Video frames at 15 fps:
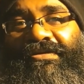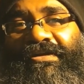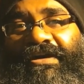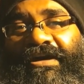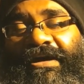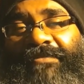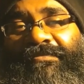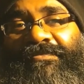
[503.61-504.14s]

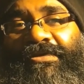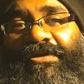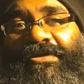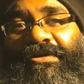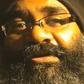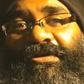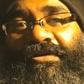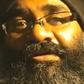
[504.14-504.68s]
I'm
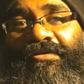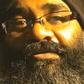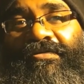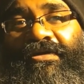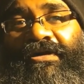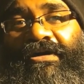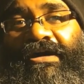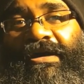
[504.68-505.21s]

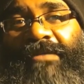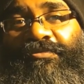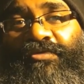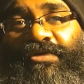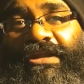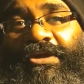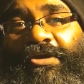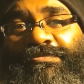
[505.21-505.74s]

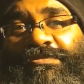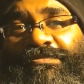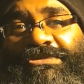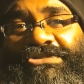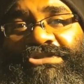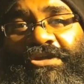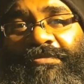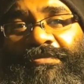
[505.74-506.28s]
really
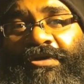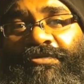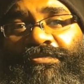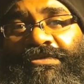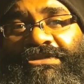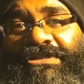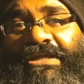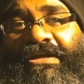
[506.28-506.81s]
optimistic about
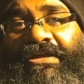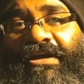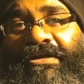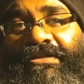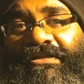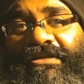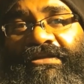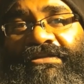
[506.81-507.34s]
Pratik
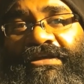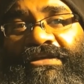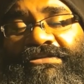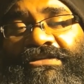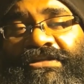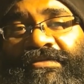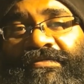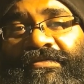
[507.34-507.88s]
Gandhi that
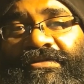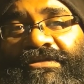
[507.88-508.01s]
he